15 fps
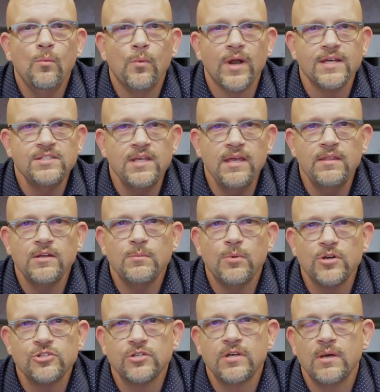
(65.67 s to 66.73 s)
When I say that
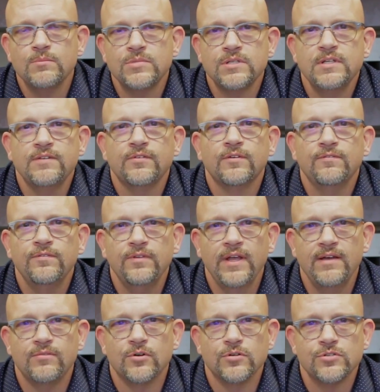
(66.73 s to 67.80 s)
depression comes in different
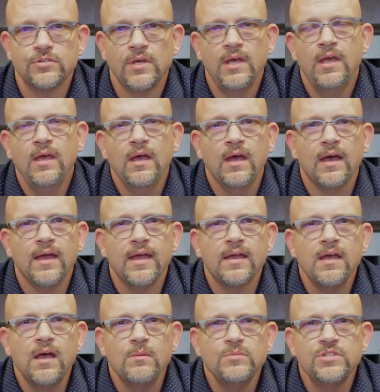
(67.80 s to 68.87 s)
flavors,
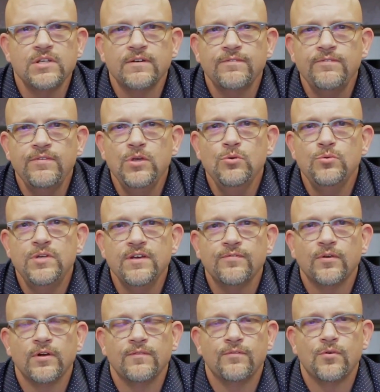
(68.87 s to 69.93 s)
it comes in a few
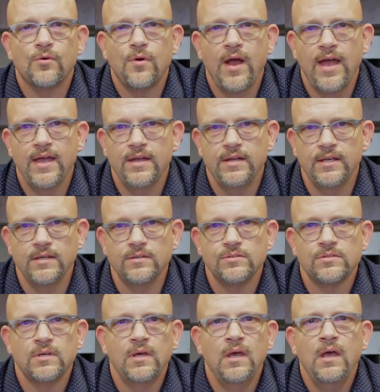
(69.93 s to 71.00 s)
different
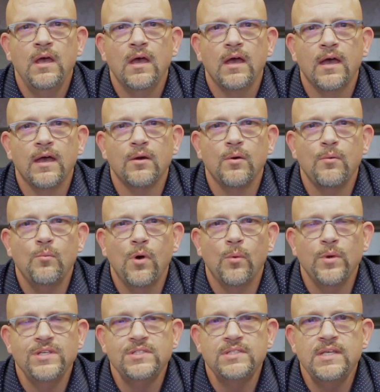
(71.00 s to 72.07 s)
varieties. What
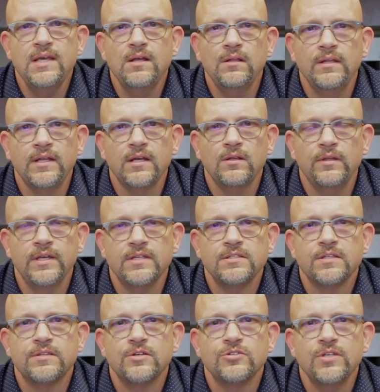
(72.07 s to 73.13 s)
we see clinically is
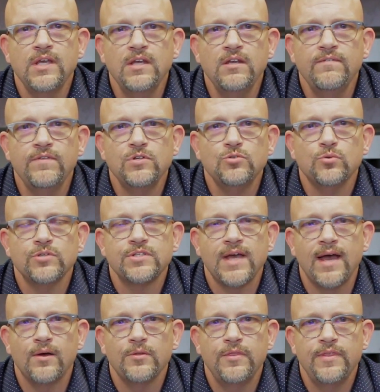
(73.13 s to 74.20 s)
that there's individuals
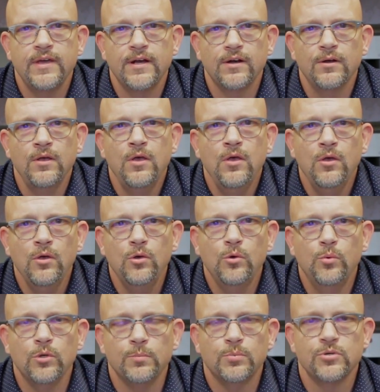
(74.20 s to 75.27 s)
out there who
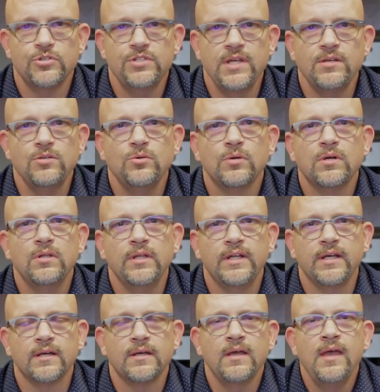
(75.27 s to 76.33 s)
will present to a
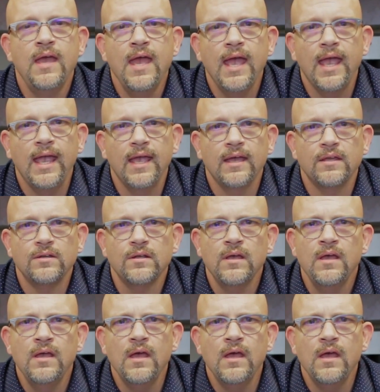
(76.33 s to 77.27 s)
clinic and